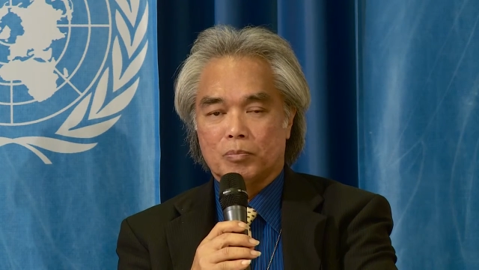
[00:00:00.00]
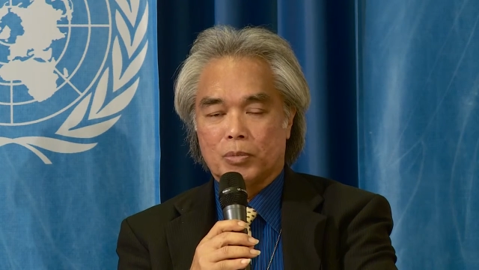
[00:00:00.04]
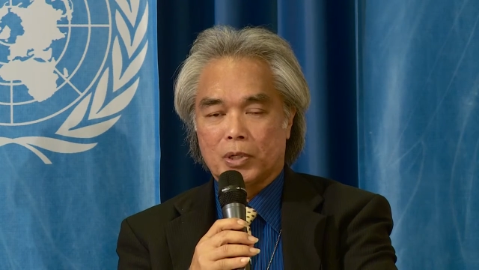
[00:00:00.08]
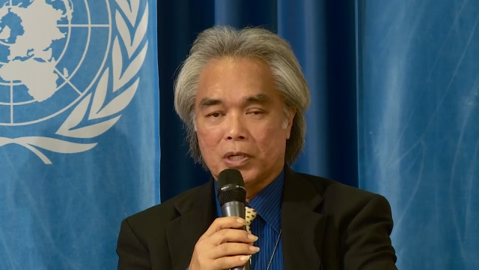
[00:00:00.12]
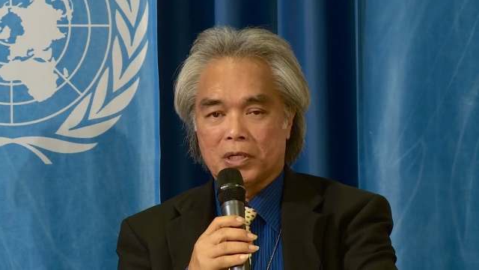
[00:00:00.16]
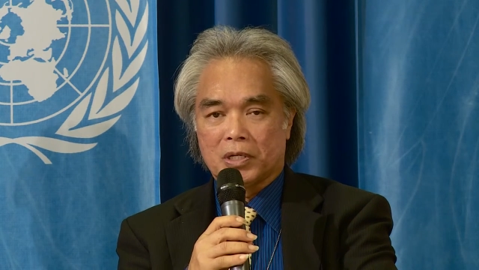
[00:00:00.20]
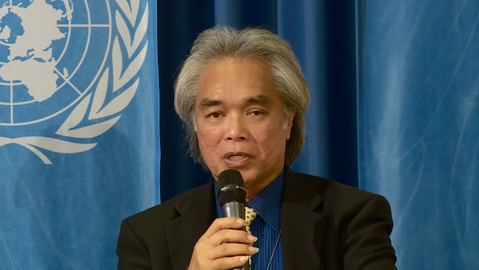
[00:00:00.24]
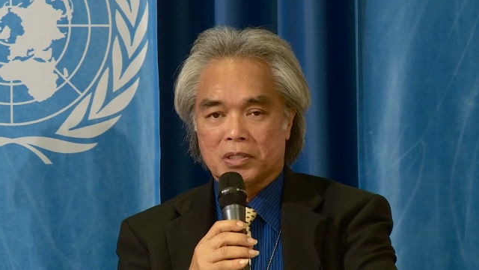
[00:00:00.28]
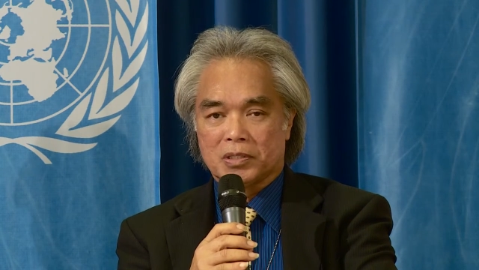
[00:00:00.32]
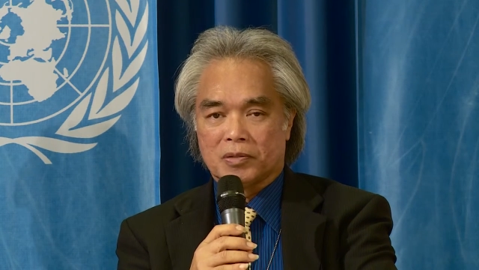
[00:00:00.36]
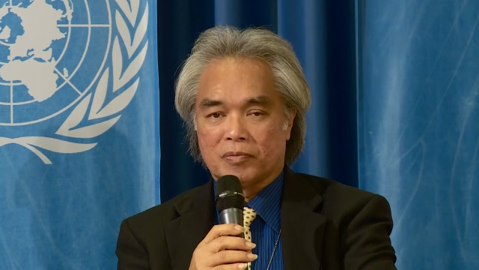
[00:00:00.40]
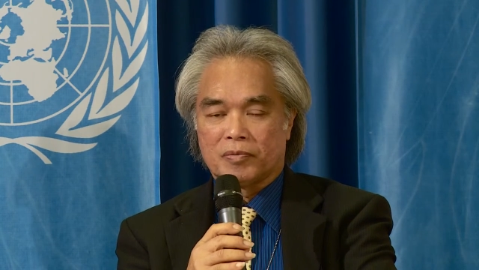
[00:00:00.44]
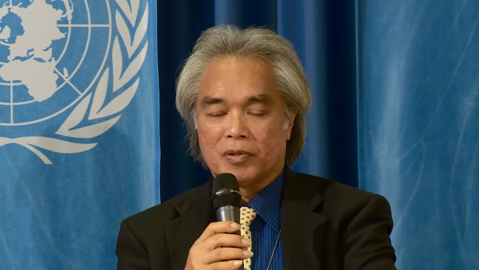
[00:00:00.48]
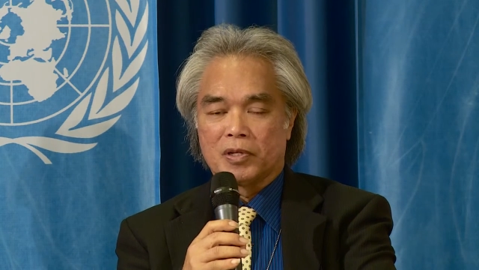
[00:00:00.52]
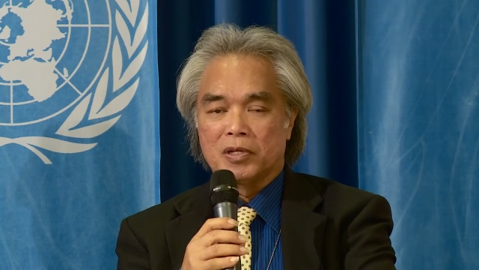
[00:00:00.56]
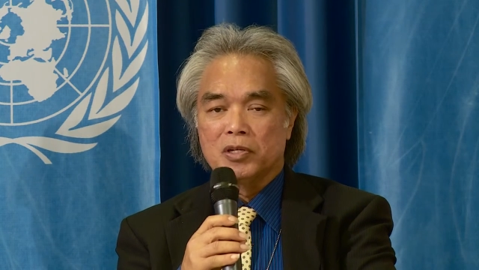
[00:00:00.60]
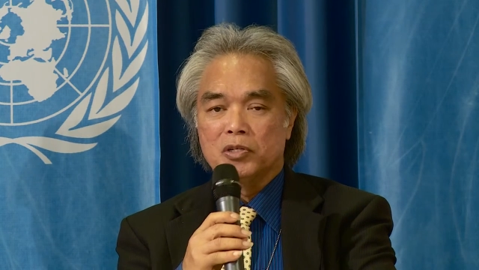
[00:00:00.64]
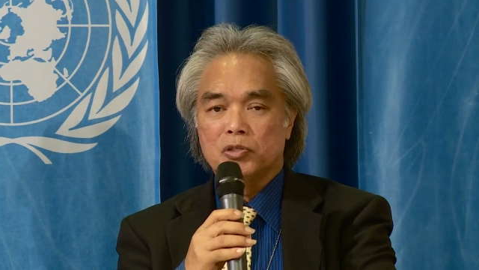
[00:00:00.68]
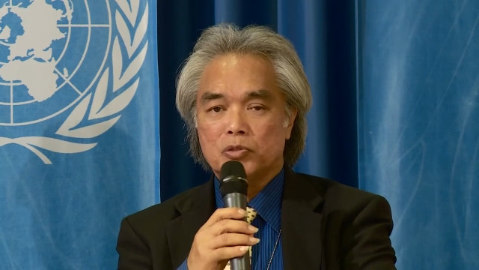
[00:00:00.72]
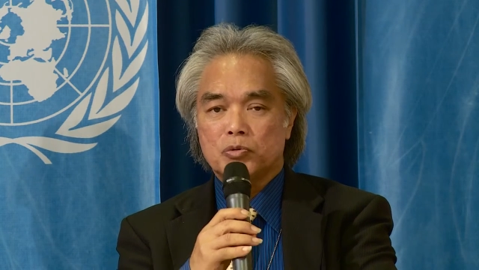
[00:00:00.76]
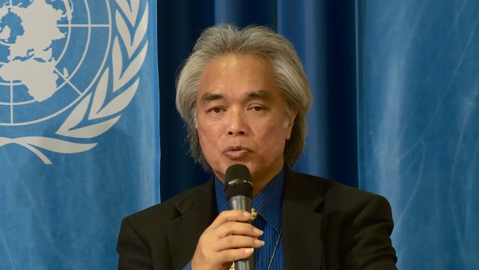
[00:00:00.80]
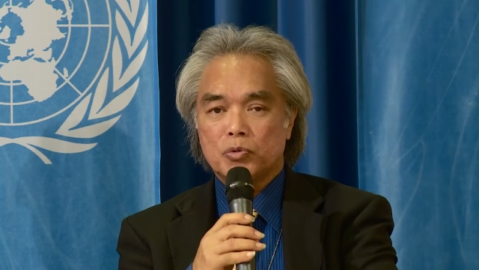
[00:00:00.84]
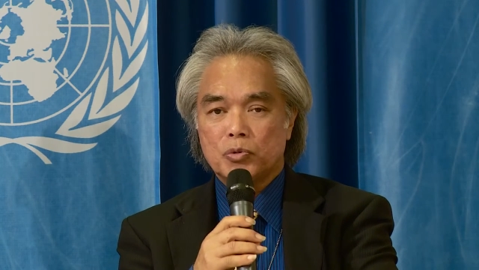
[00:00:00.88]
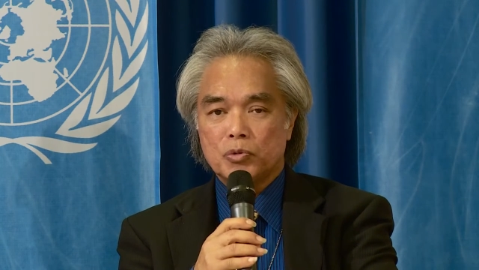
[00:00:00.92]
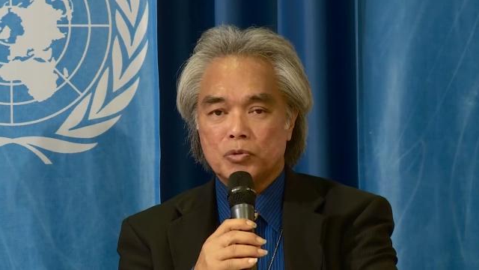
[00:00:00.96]
because of the
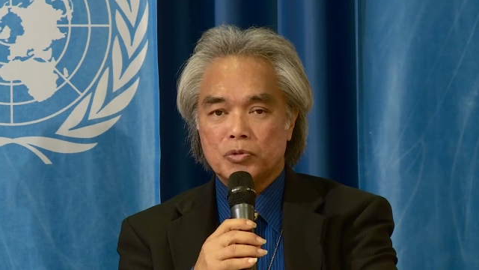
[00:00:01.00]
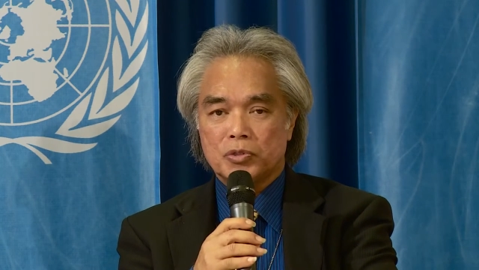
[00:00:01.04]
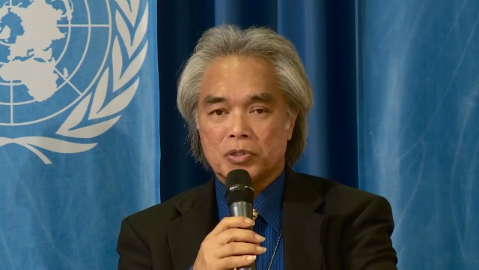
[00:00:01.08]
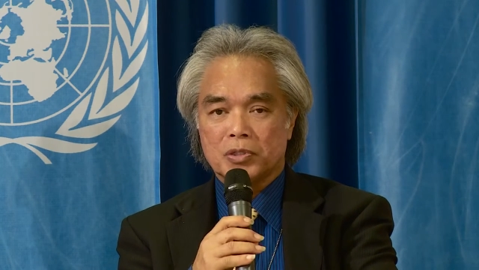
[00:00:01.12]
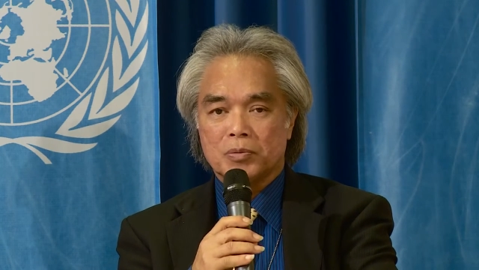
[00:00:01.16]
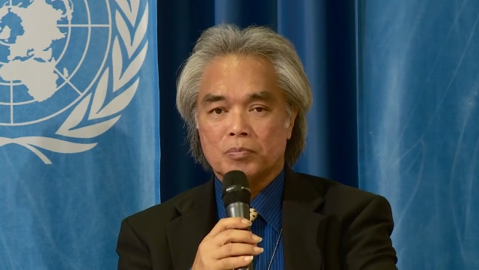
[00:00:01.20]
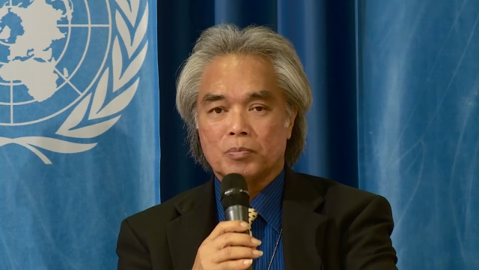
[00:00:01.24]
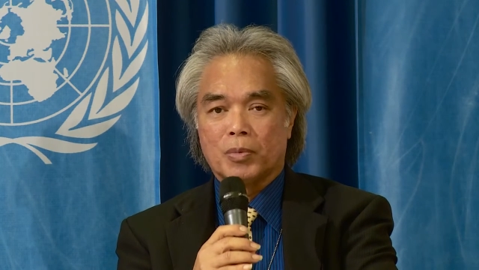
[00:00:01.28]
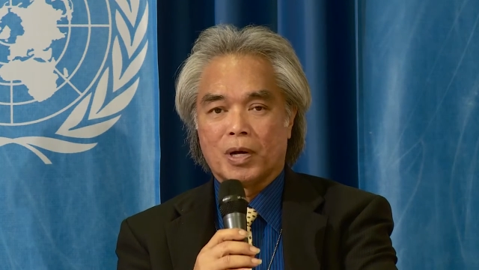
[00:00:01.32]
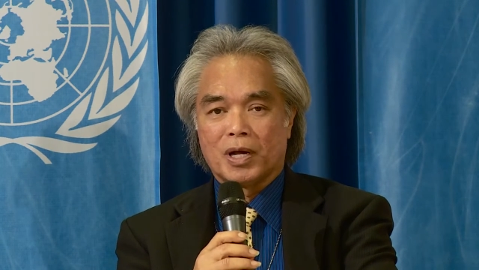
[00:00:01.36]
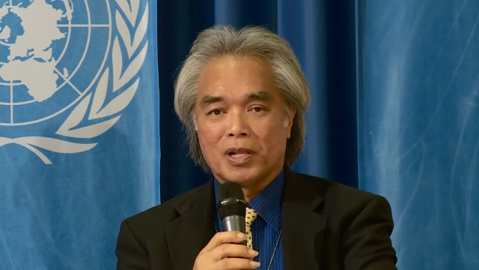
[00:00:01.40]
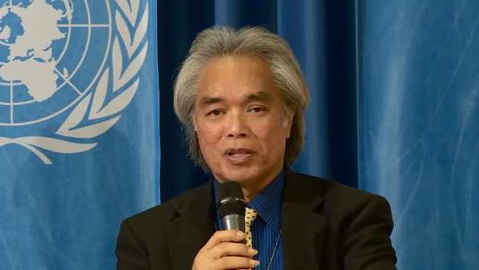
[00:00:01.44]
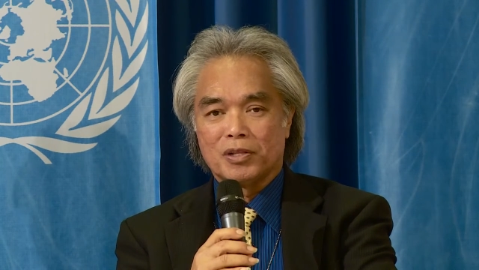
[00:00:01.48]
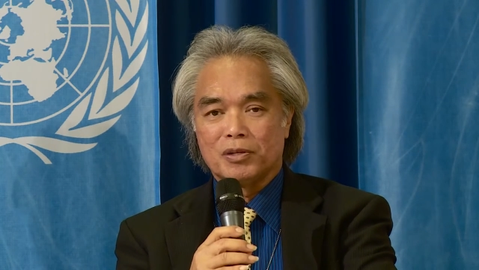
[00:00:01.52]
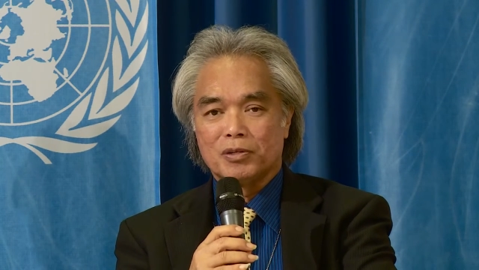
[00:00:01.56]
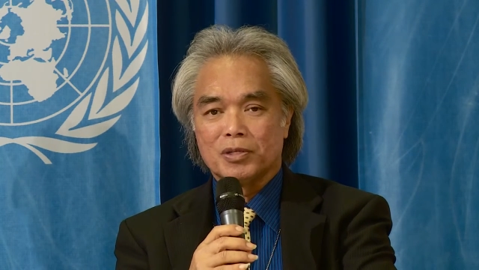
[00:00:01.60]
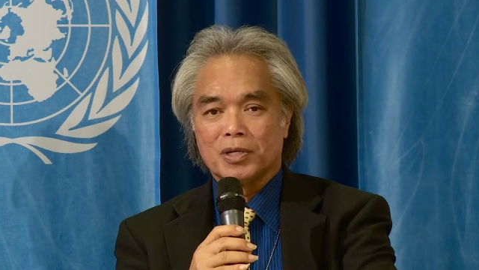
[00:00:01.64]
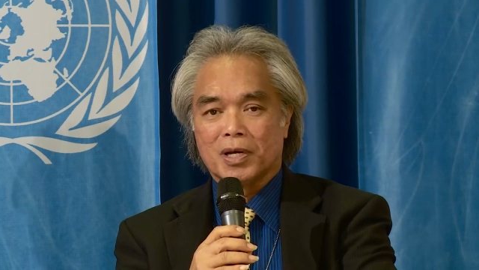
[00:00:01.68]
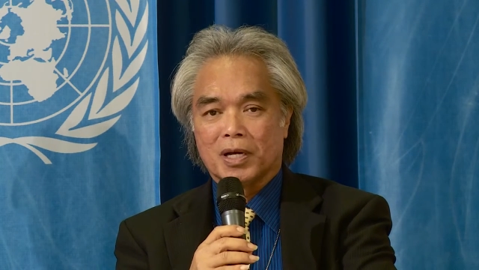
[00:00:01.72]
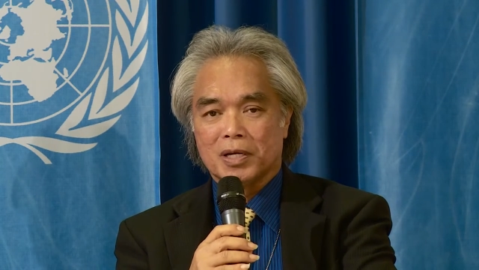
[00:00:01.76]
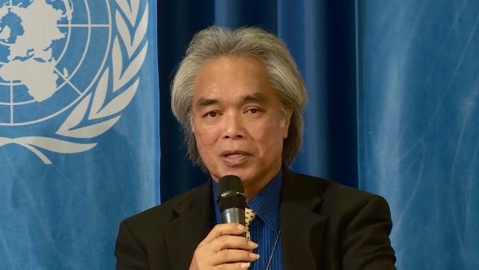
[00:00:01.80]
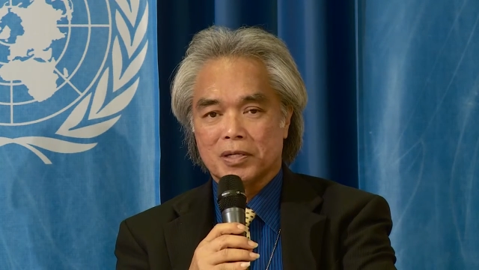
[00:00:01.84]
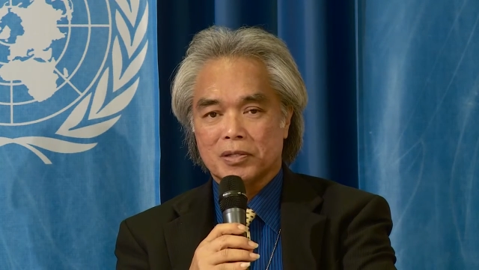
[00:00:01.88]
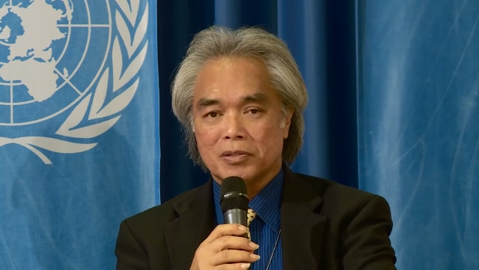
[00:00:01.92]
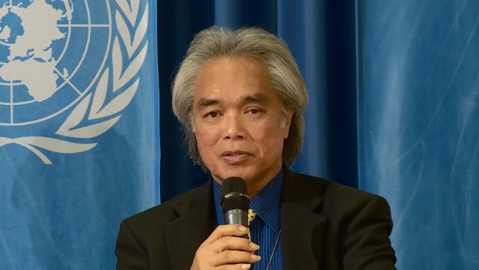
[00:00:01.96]
intrusion by the
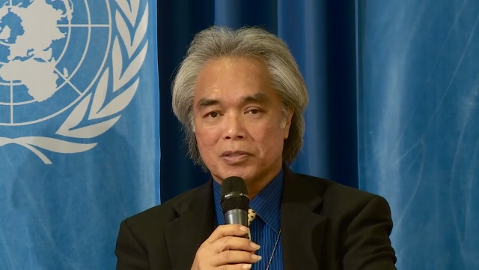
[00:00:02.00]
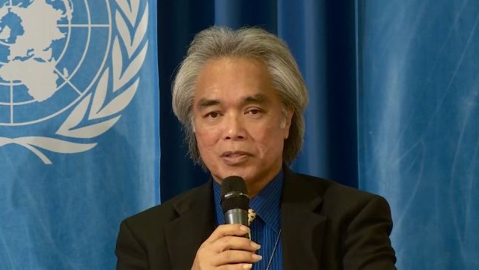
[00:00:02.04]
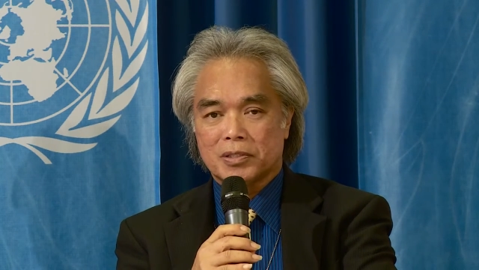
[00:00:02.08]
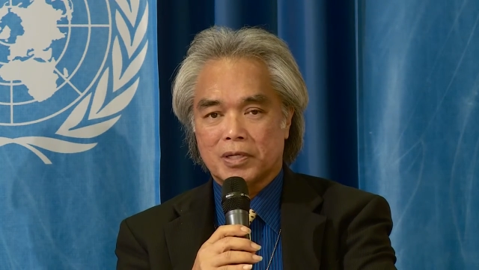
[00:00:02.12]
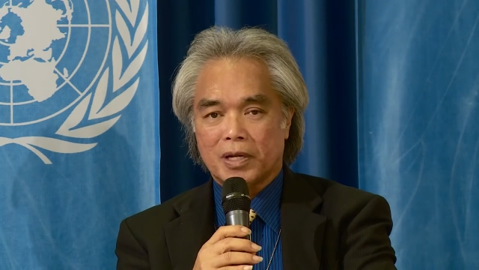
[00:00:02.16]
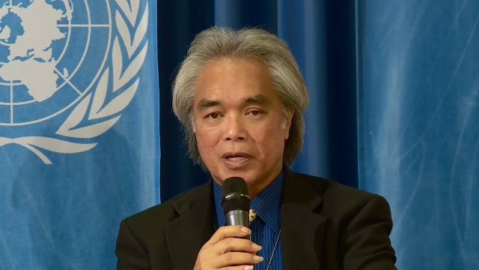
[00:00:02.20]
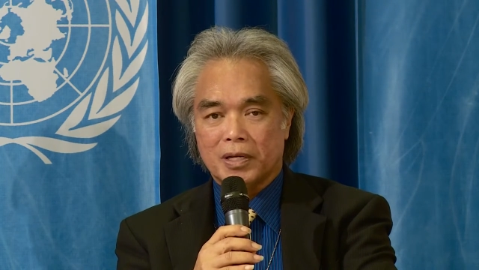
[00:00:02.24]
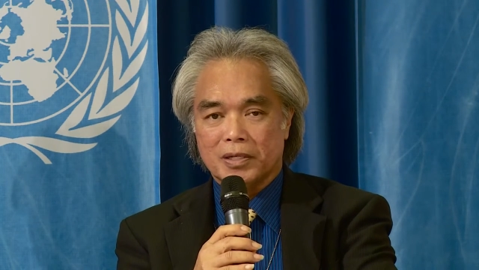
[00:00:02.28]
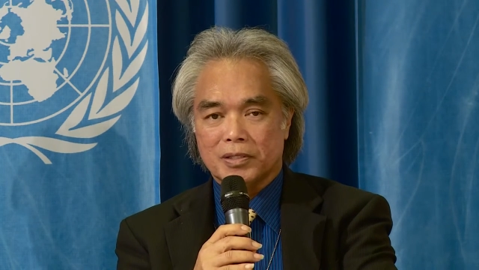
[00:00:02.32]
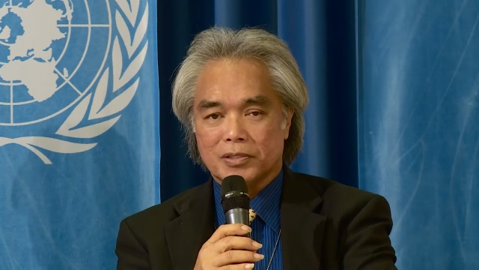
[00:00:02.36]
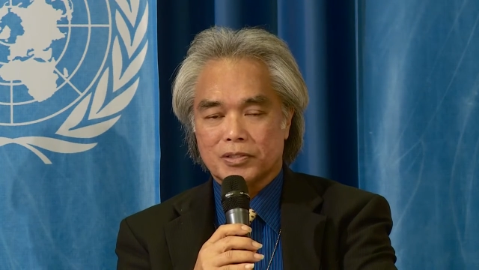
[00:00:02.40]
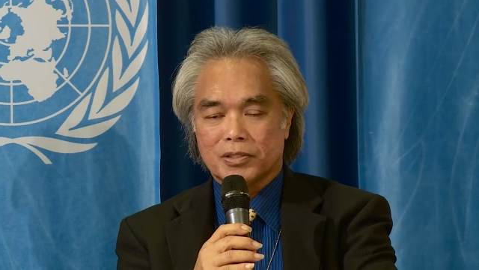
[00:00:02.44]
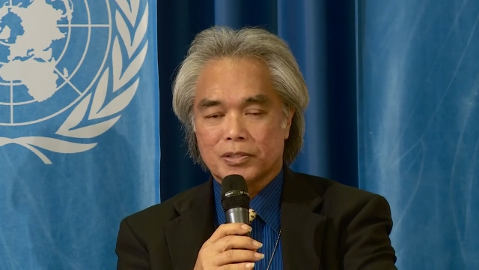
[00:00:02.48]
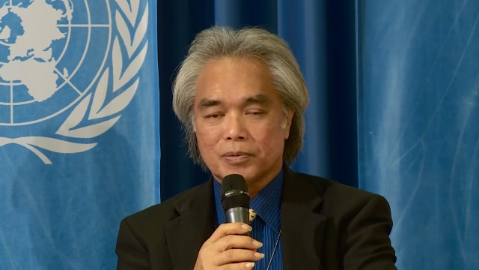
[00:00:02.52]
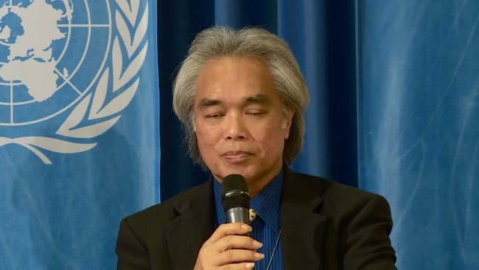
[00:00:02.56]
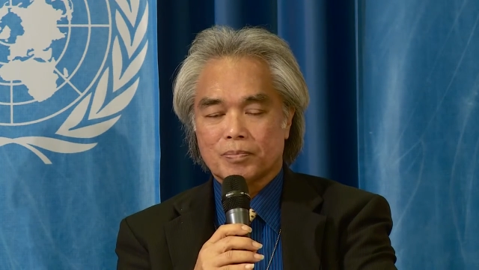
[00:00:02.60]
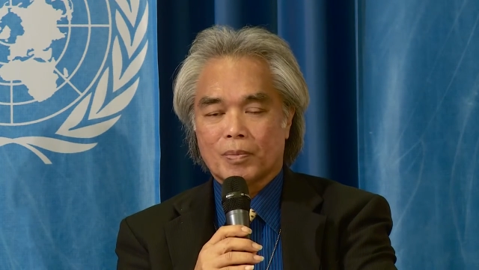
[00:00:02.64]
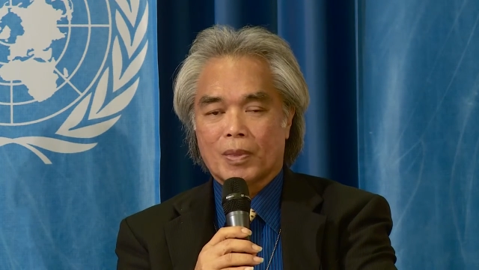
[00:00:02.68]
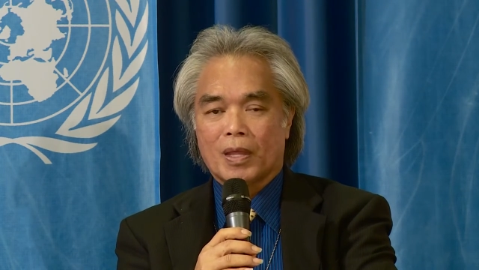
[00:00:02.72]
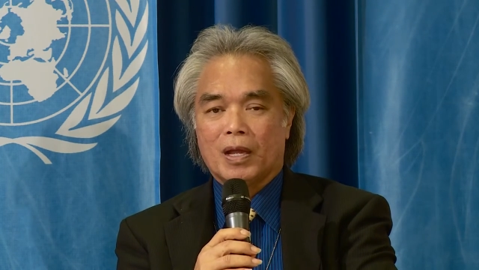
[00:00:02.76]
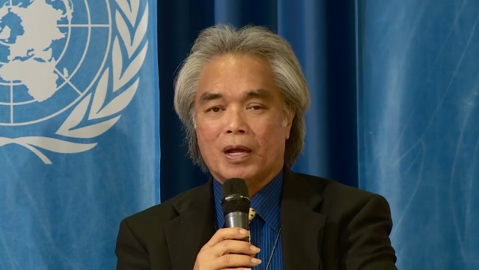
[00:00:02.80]
United States.